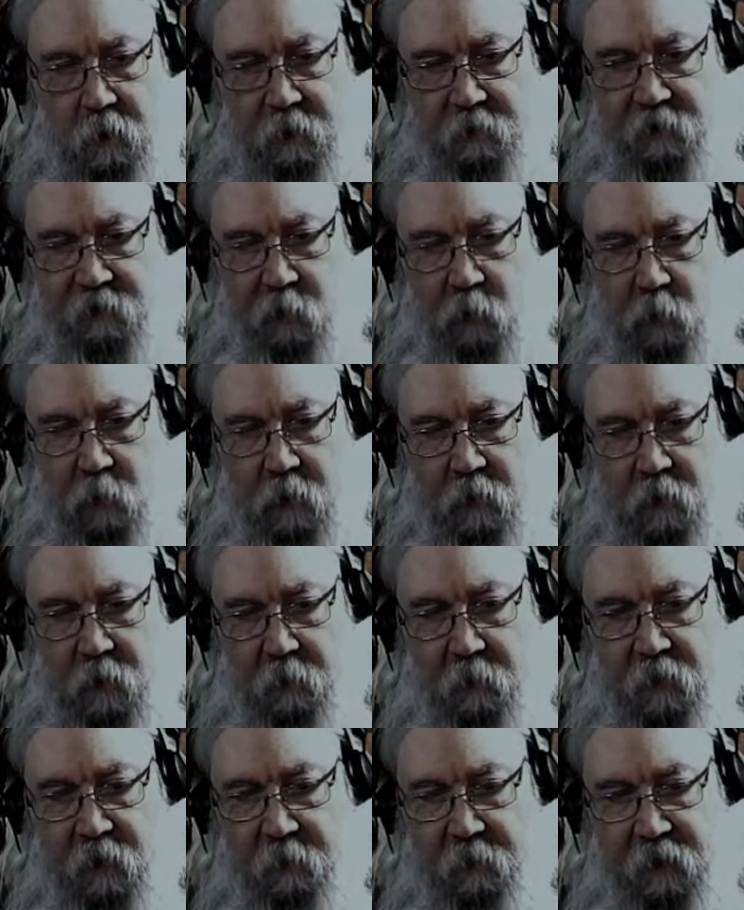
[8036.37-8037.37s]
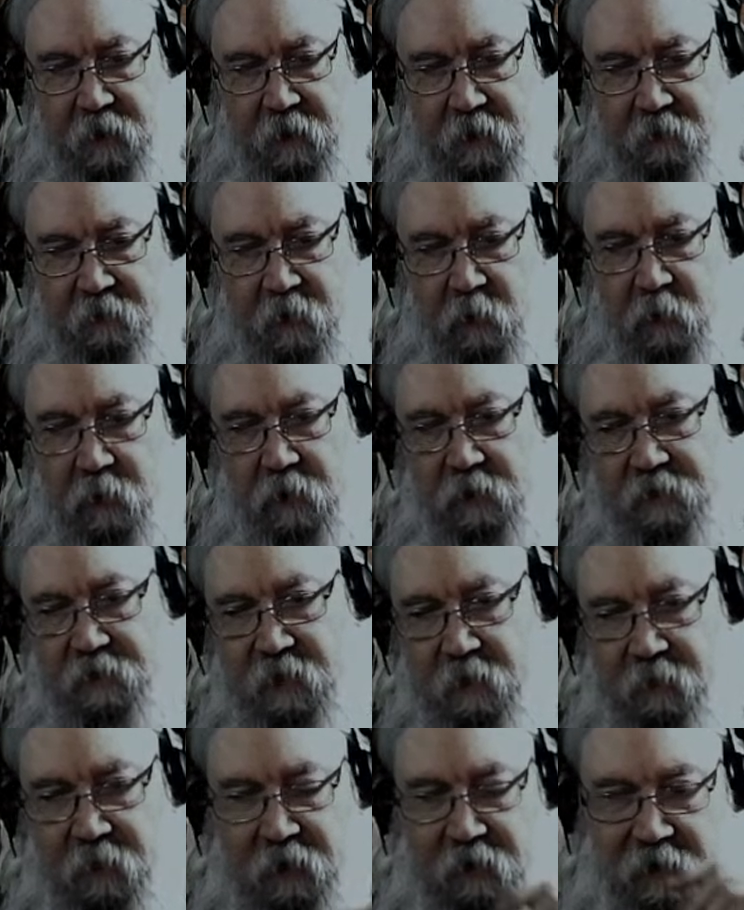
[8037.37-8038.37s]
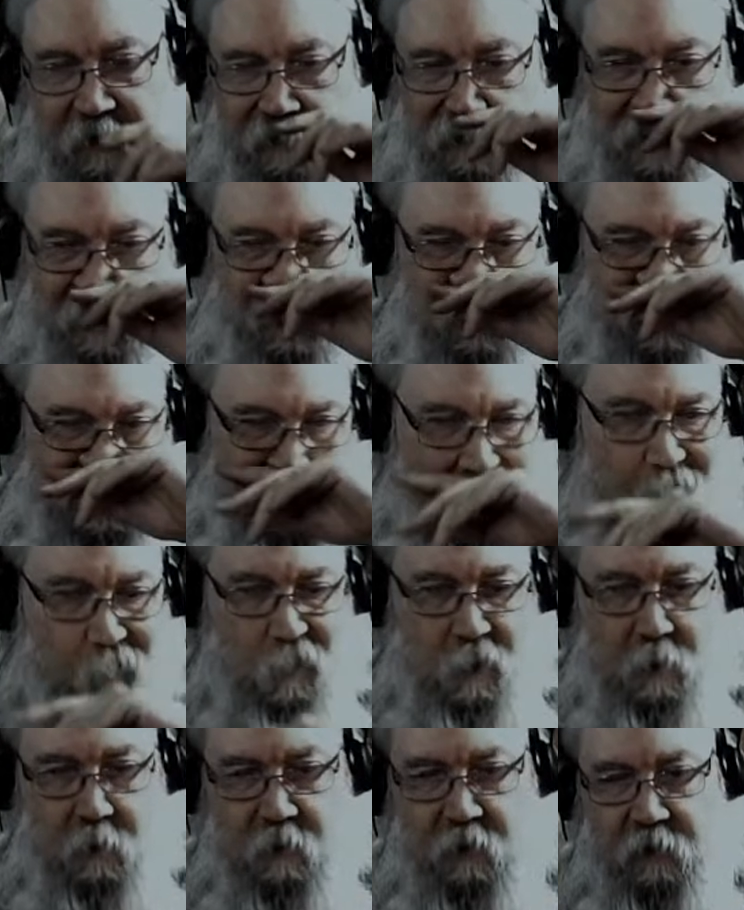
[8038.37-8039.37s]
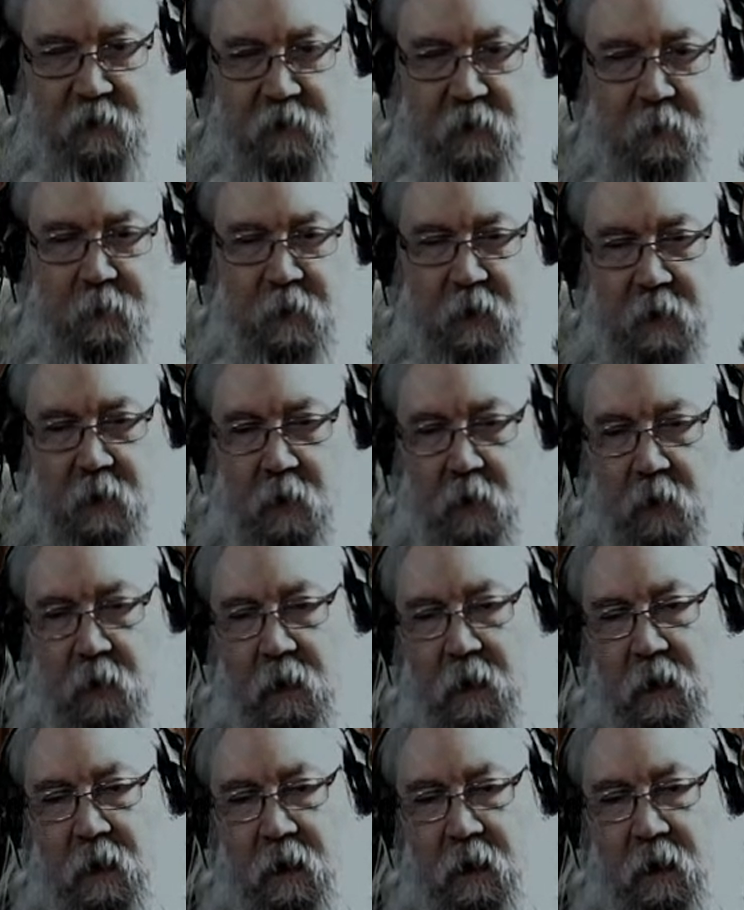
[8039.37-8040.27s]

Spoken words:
It's so weird. I'm in the middle of doing all this stuff. I listened to Metallica just a little bit ago.